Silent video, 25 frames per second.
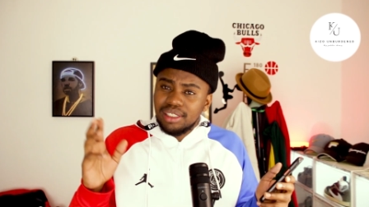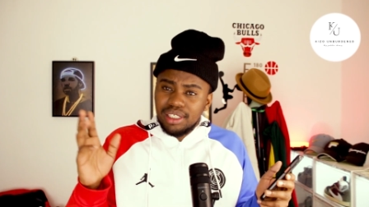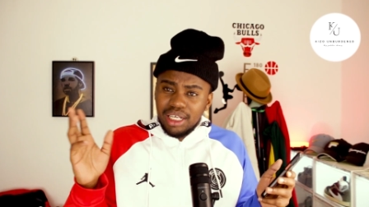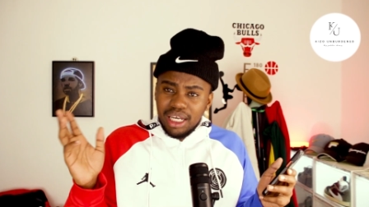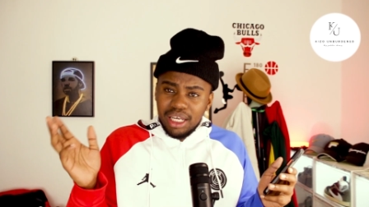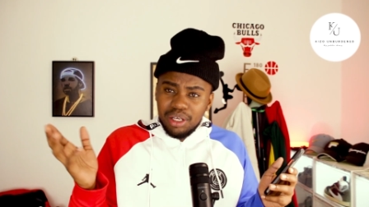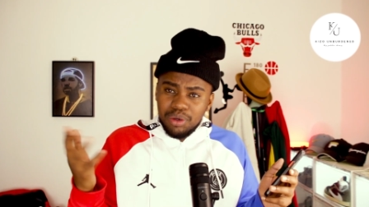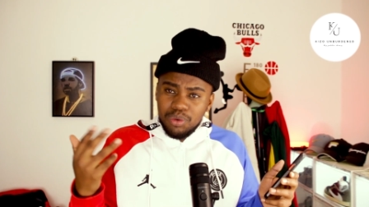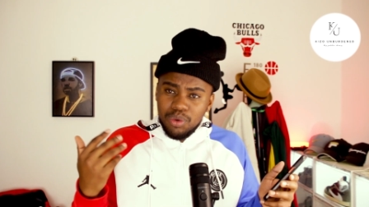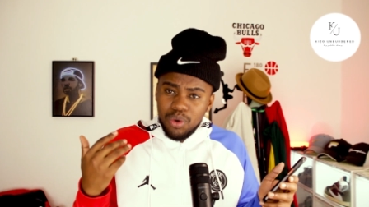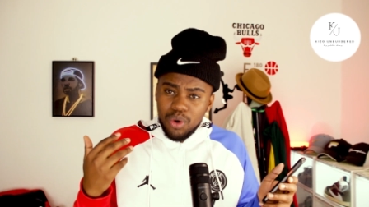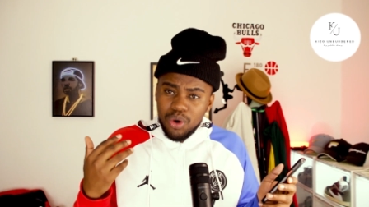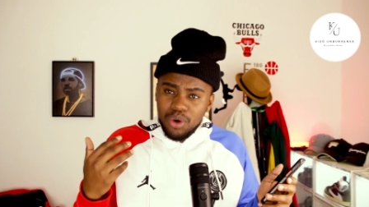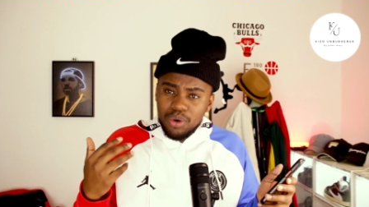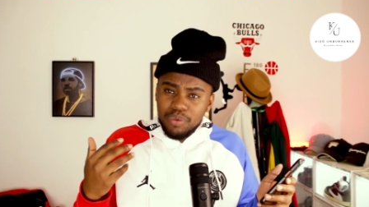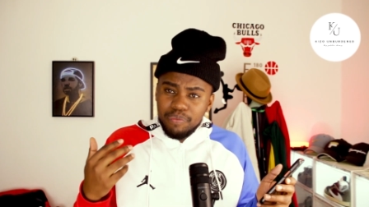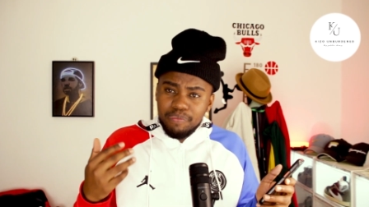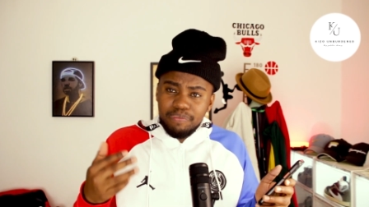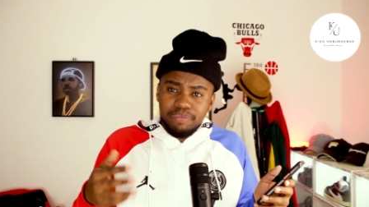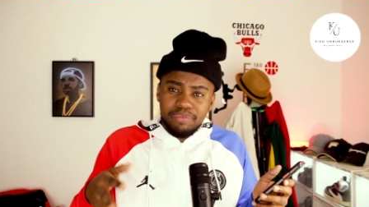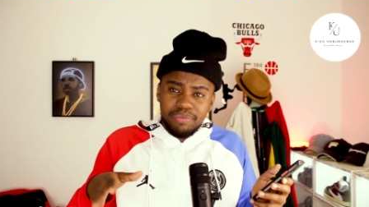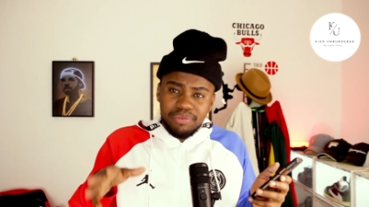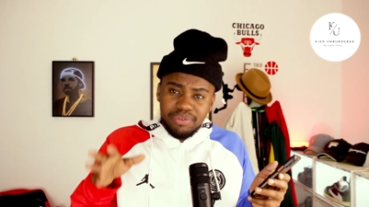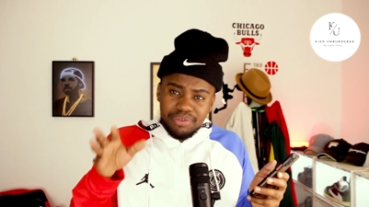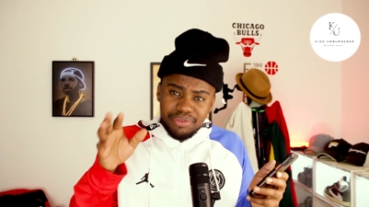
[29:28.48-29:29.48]
I go,
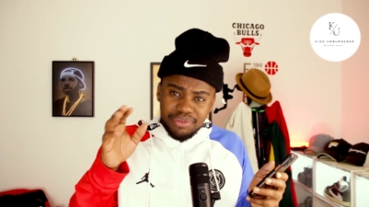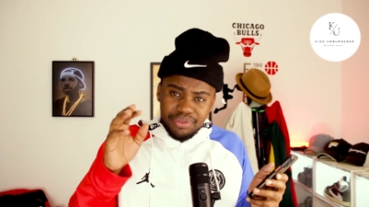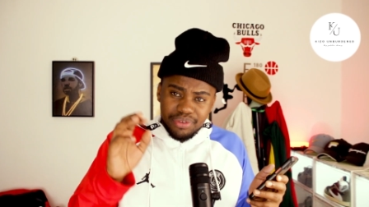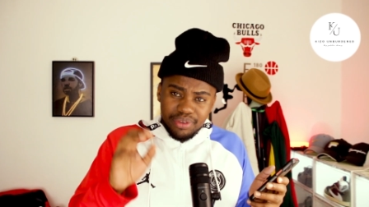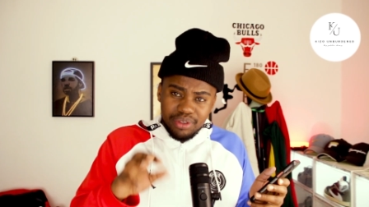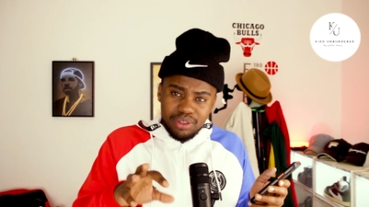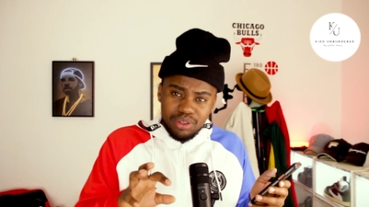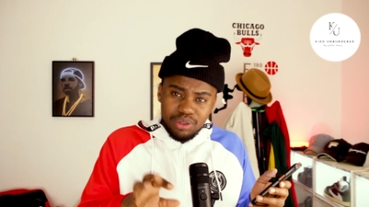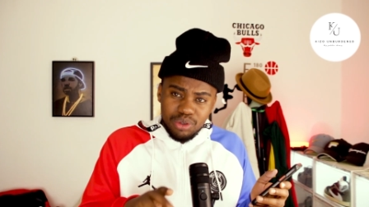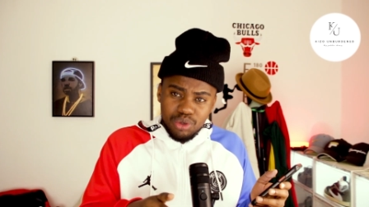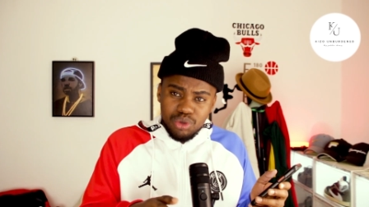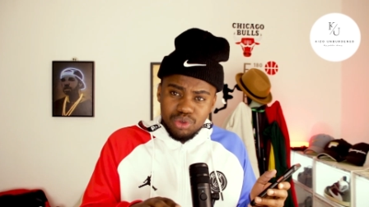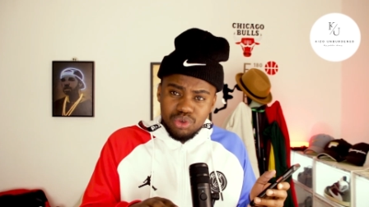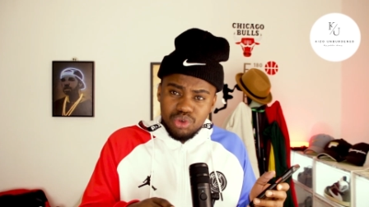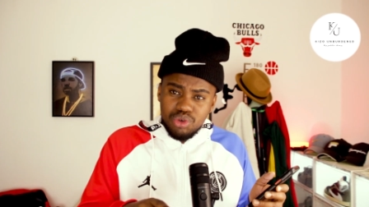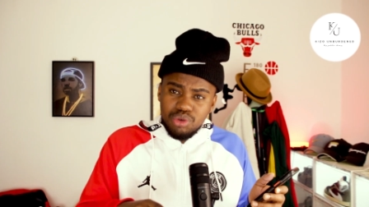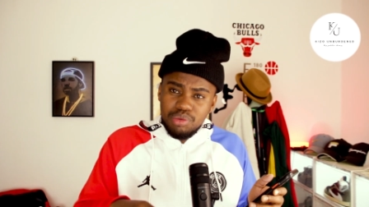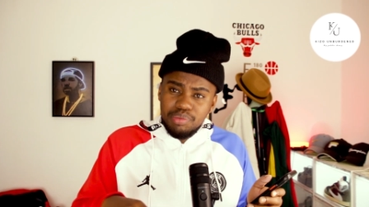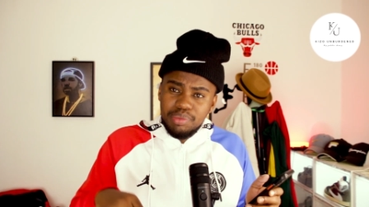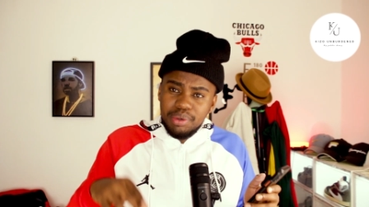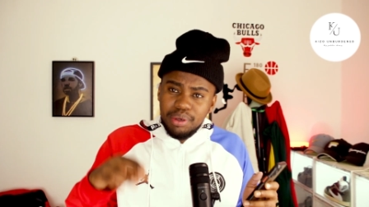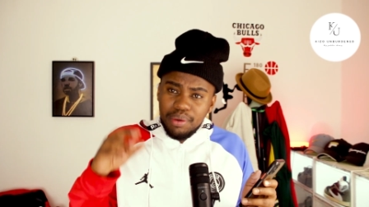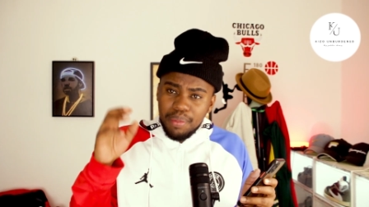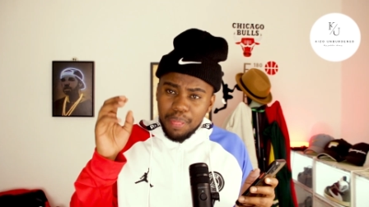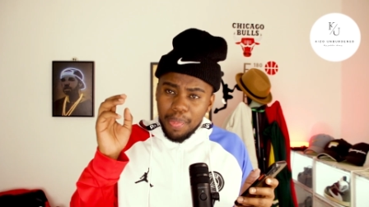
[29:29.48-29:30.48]

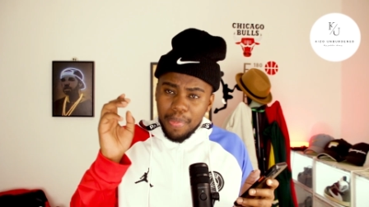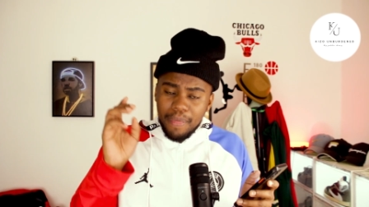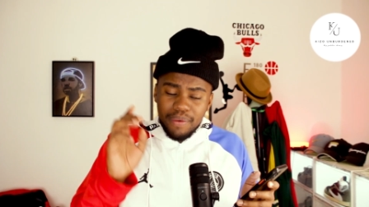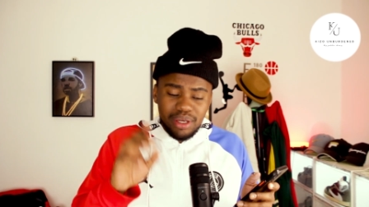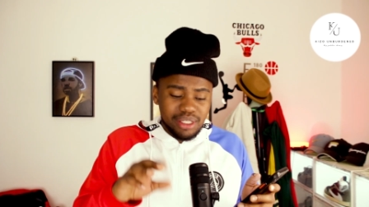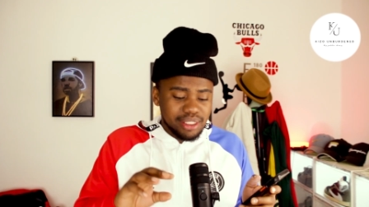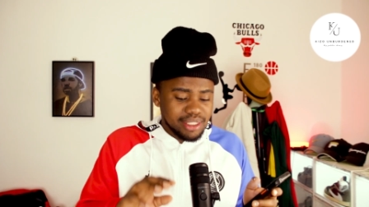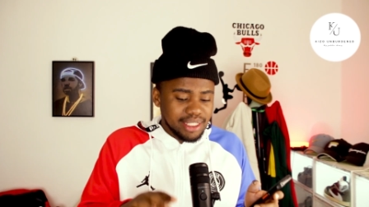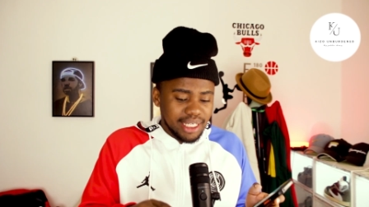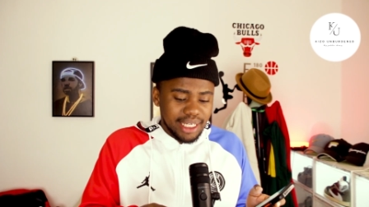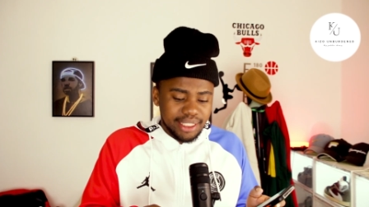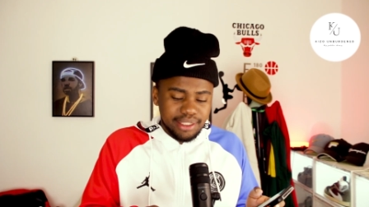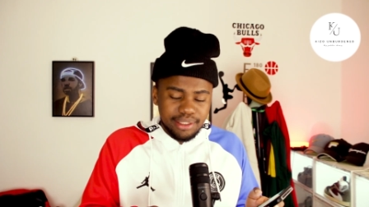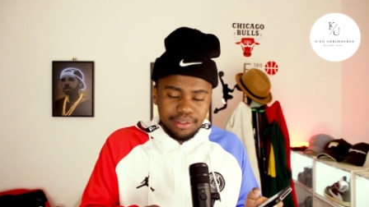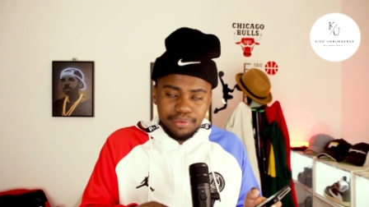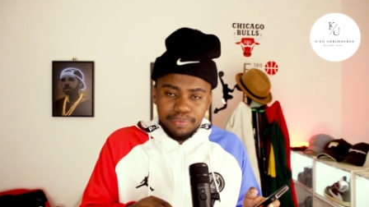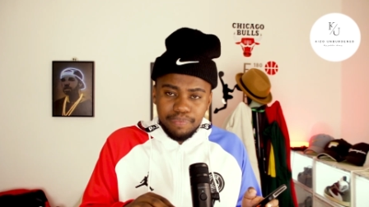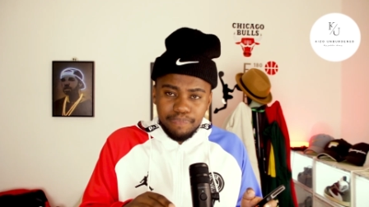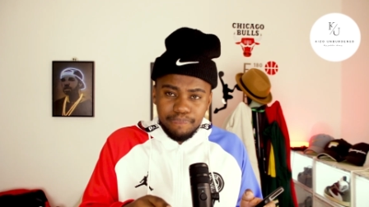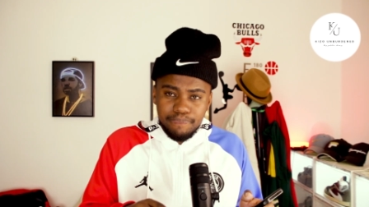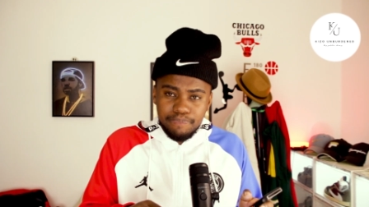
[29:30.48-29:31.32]
YouTube, study.